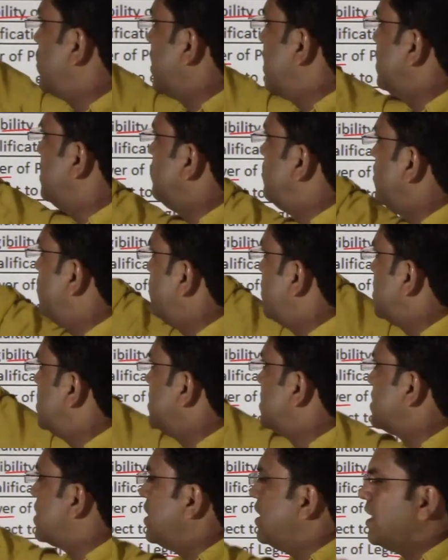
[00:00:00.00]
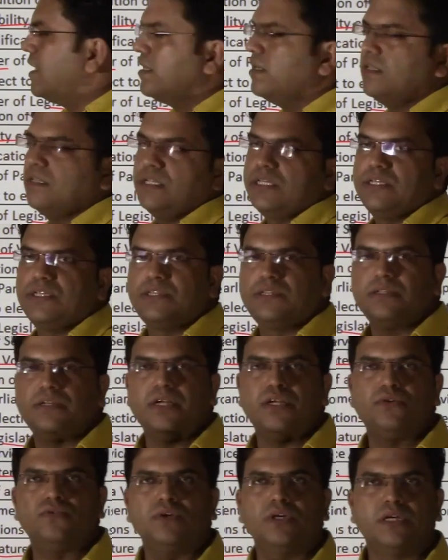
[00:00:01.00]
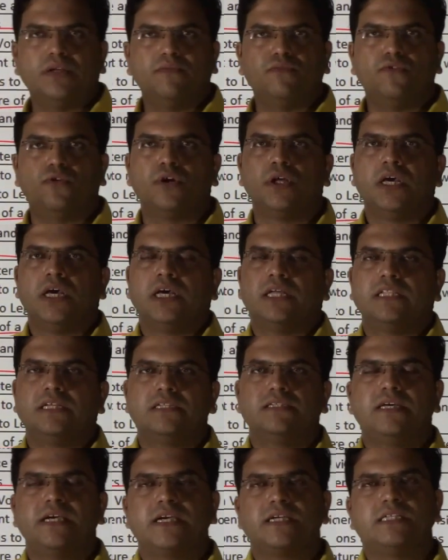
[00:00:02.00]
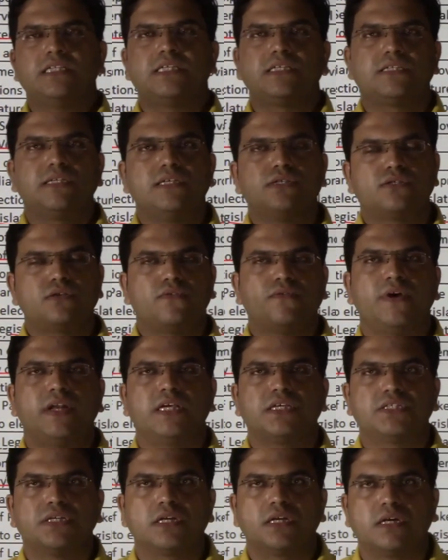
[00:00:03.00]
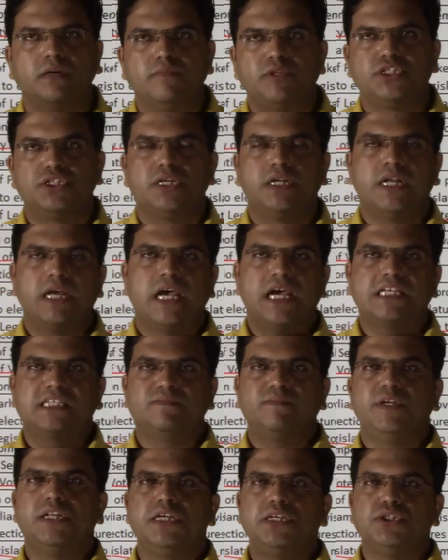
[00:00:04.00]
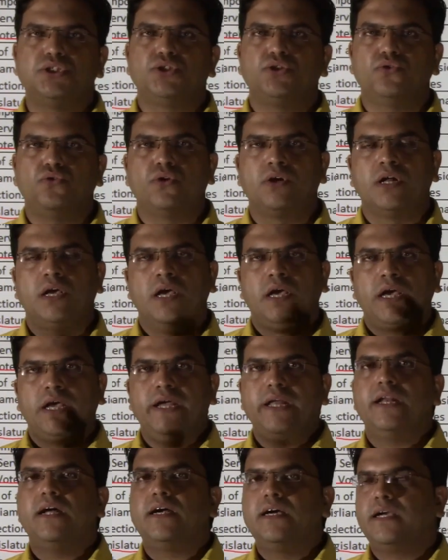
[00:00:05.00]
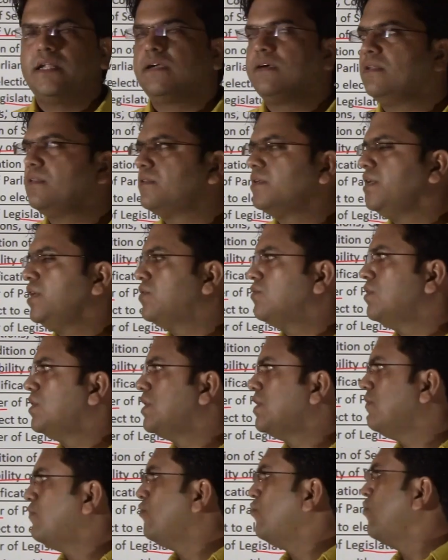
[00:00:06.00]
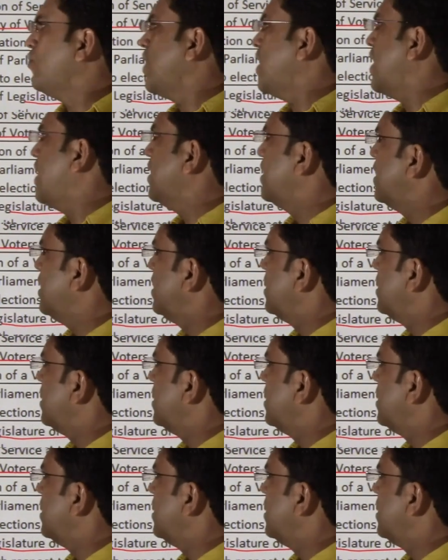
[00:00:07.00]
you can remember this article three twenty-four, that the existence of Election Commission has been ensured in article three twenty-four, and